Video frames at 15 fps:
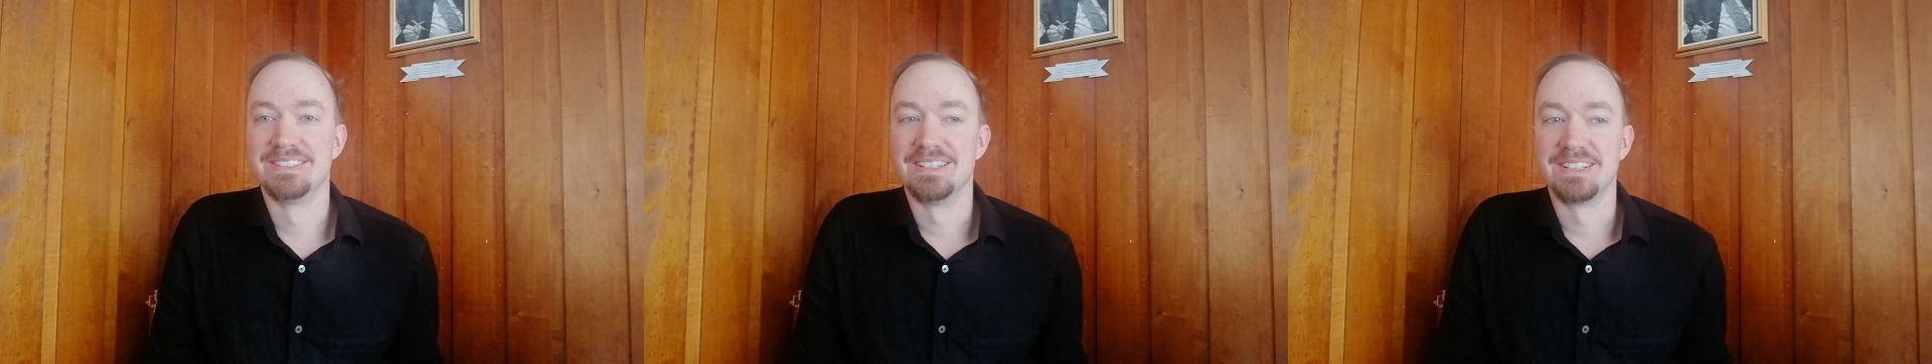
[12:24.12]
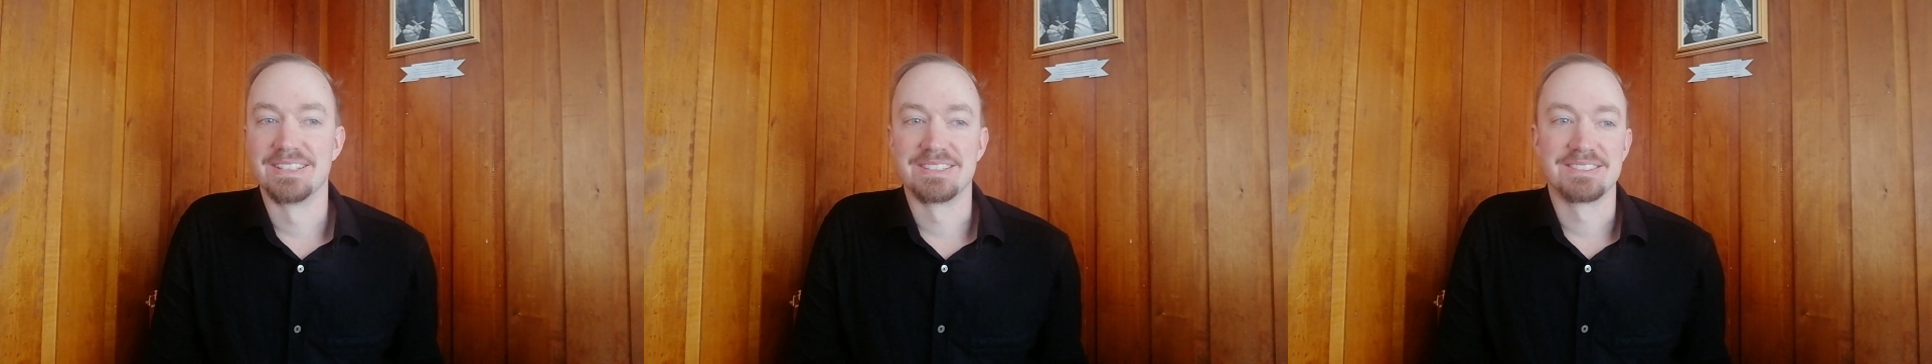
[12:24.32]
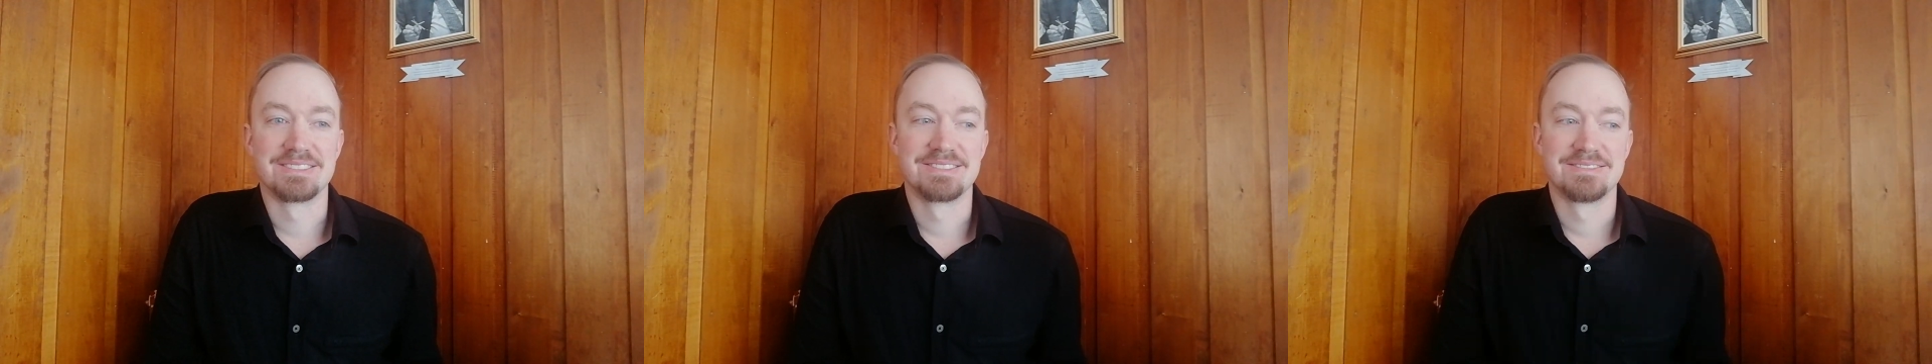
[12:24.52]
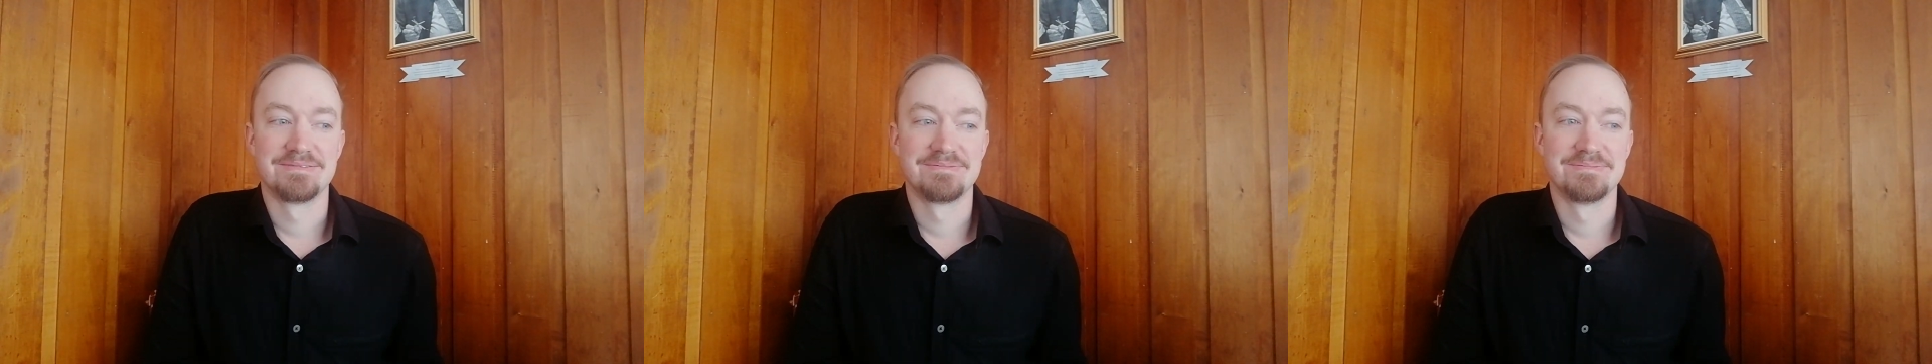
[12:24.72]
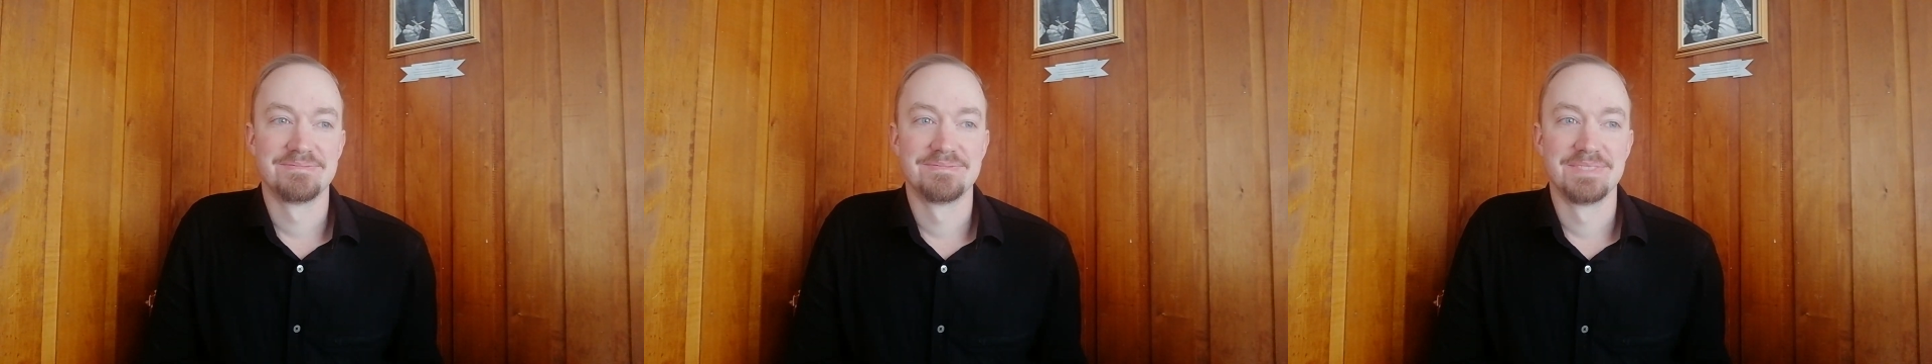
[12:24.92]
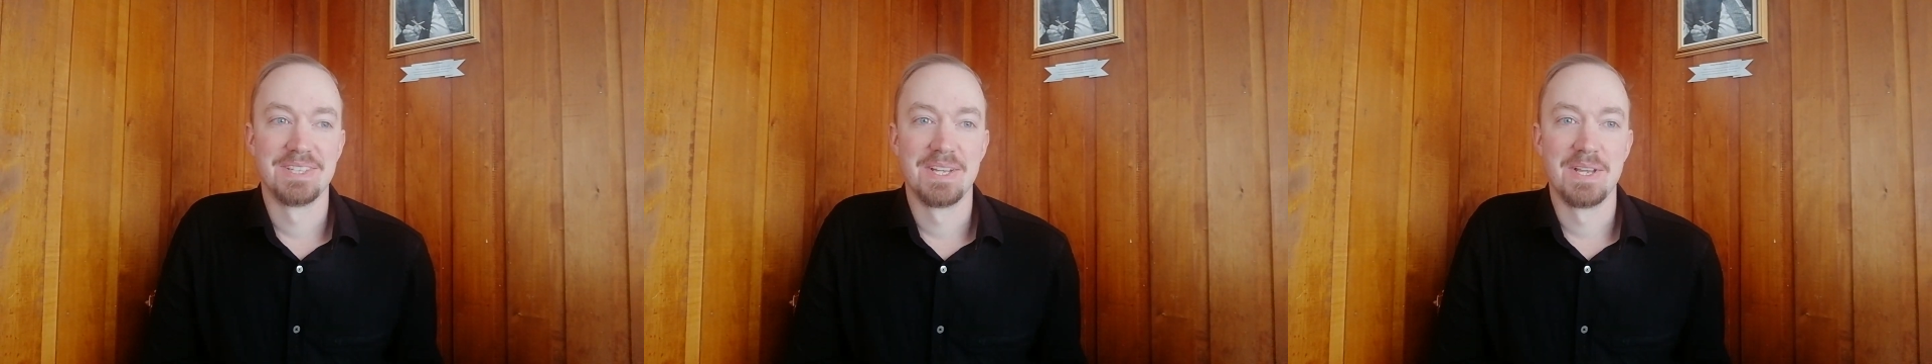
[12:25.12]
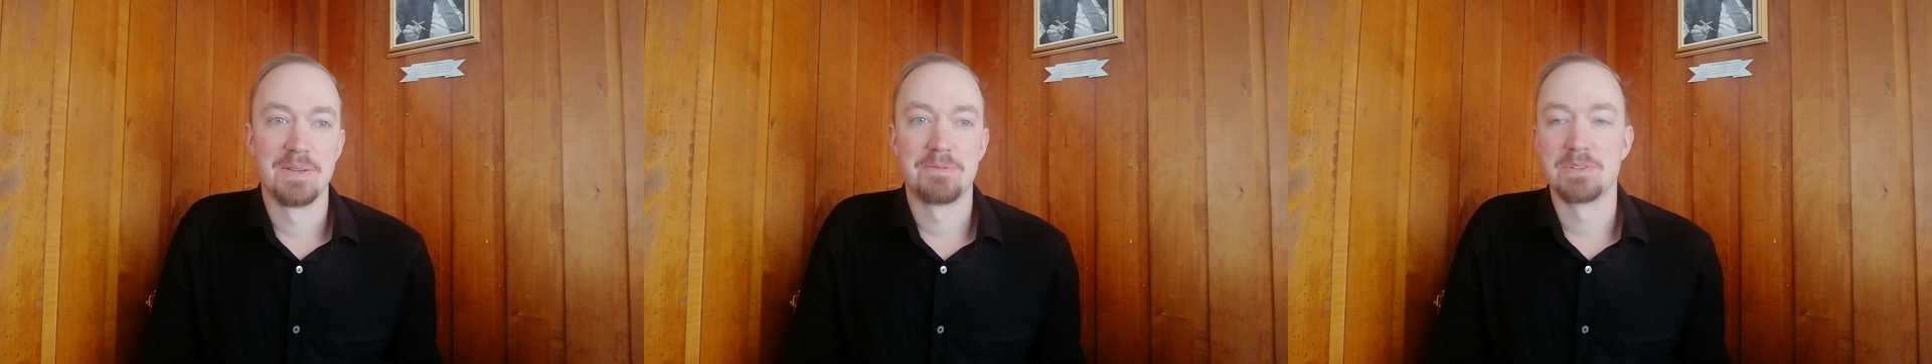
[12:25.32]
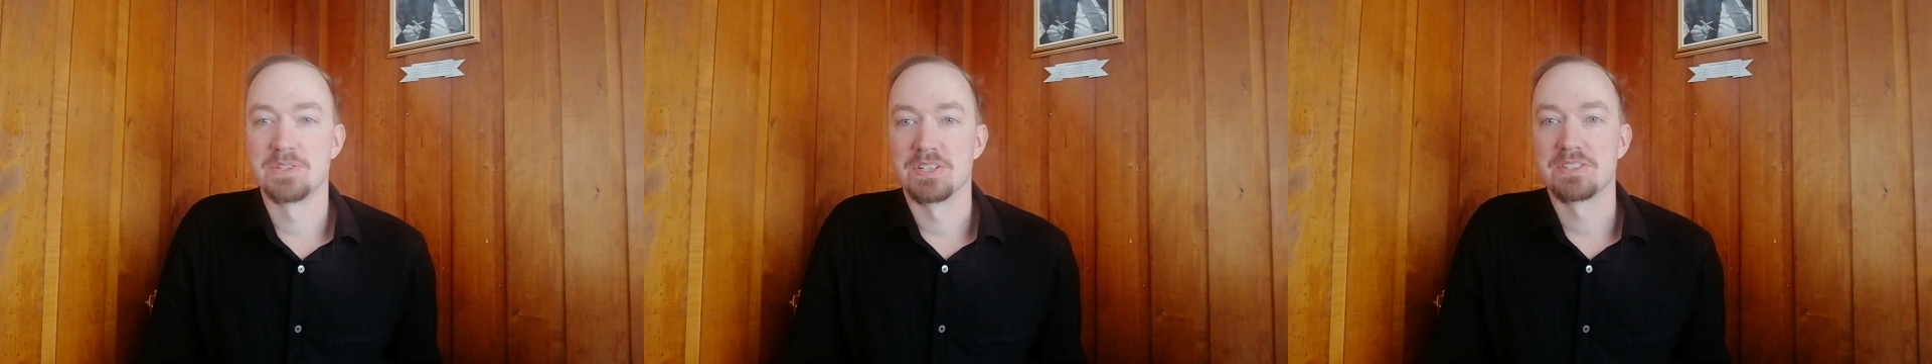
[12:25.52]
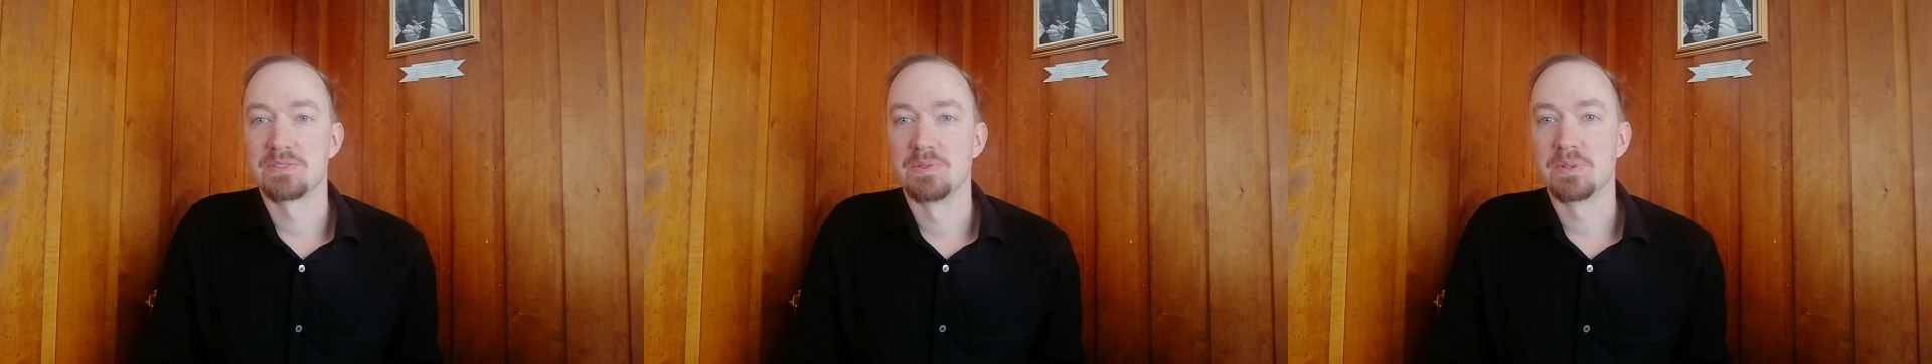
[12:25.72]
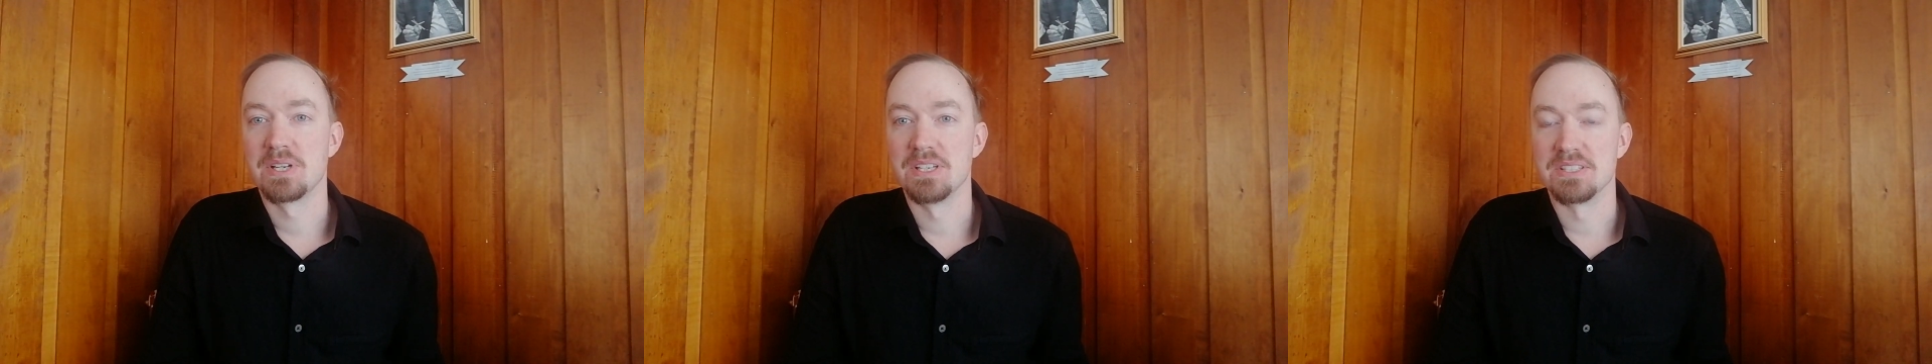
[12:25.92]
like if you just
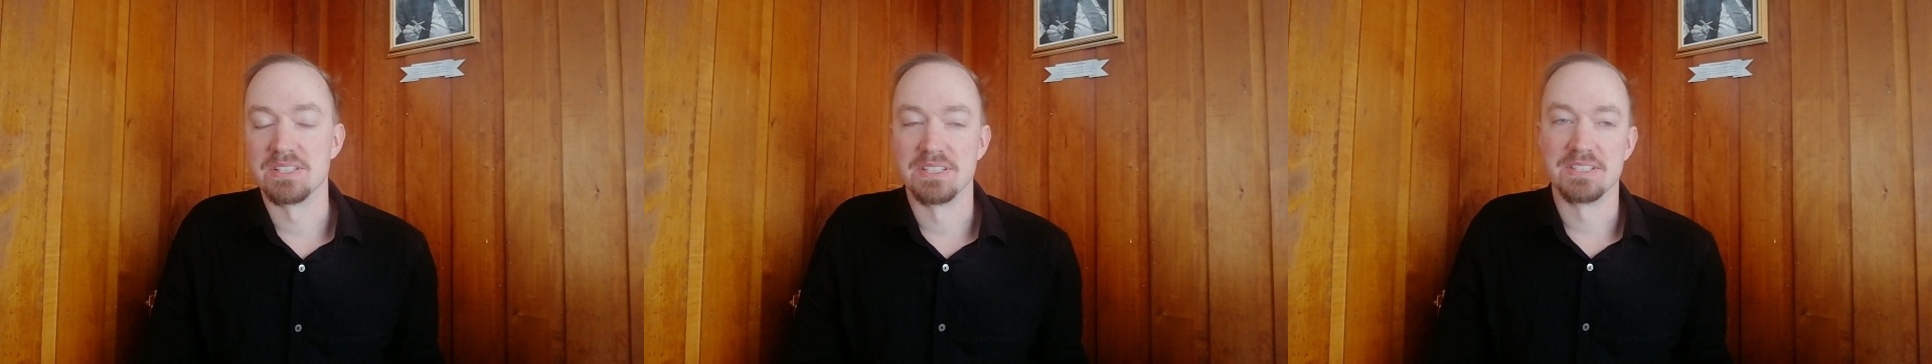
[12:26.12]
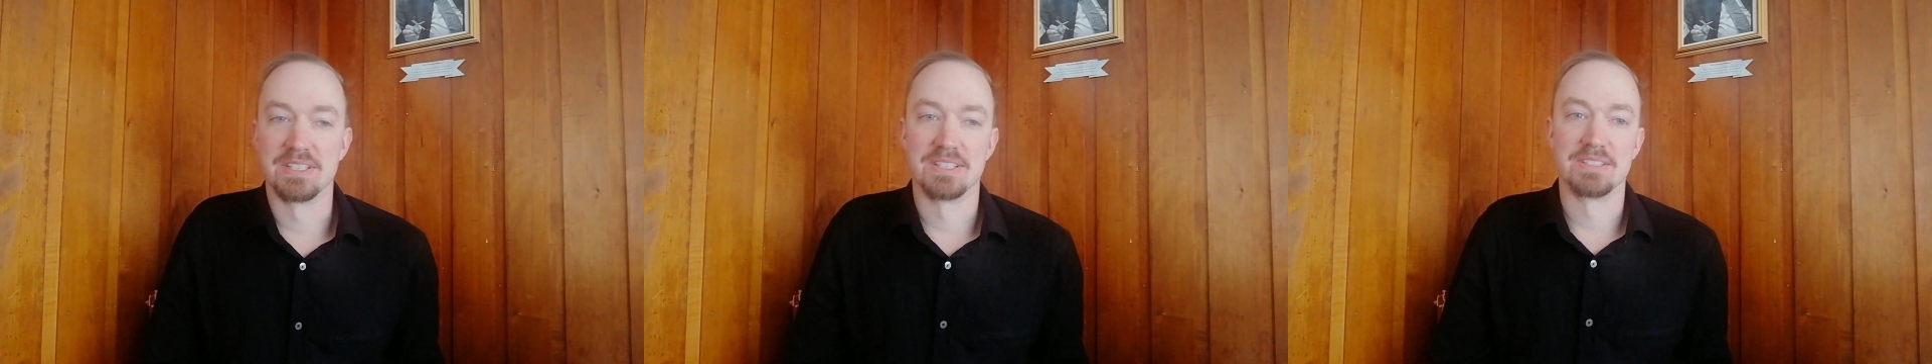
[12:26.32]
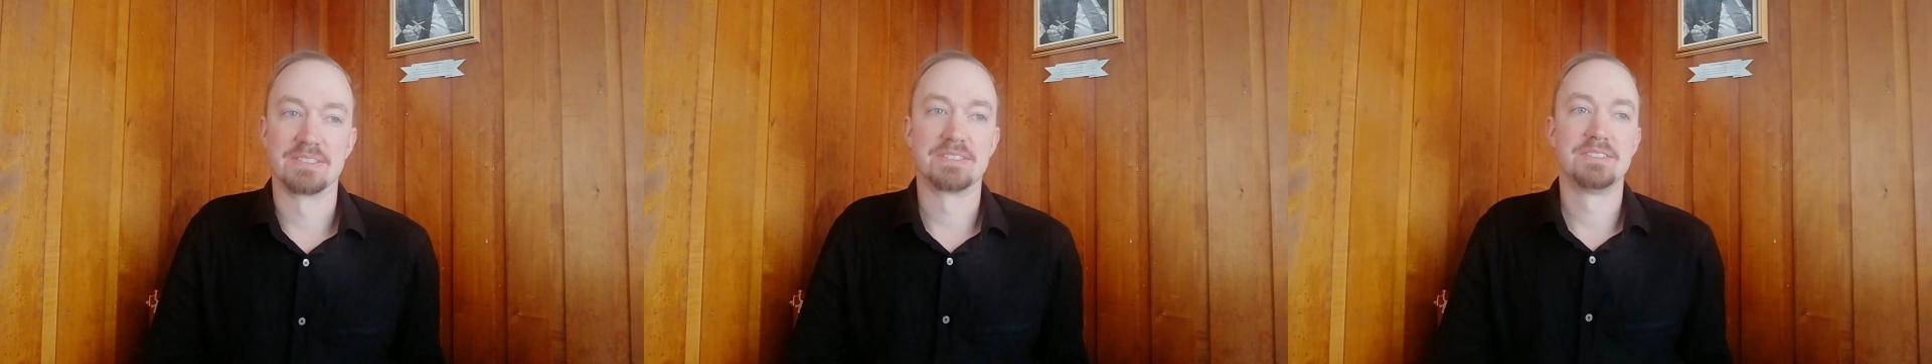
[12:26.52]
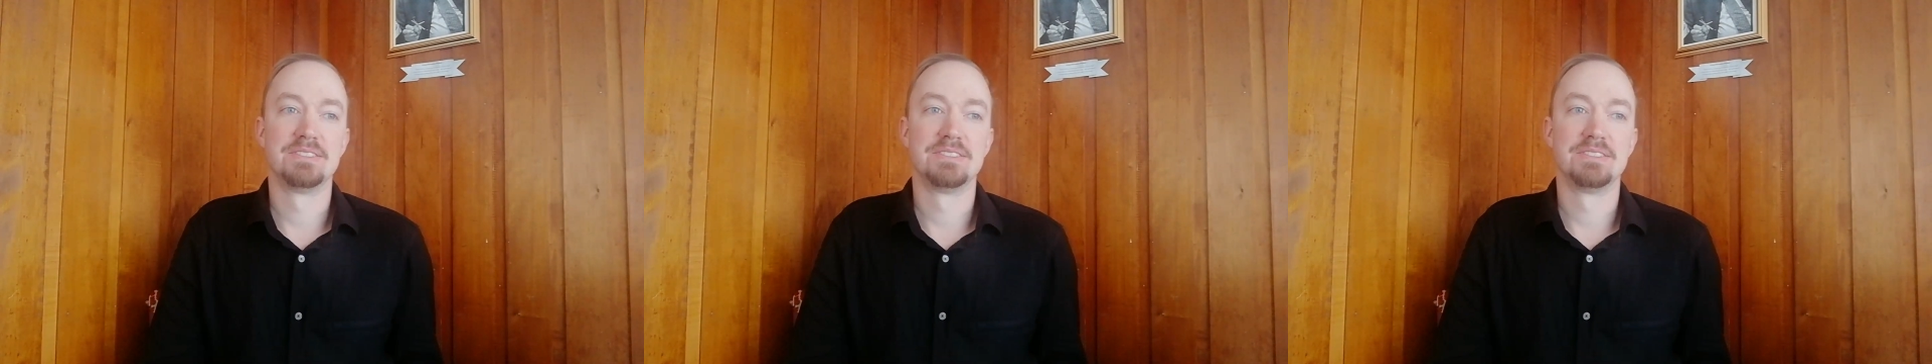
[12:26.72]
look at it and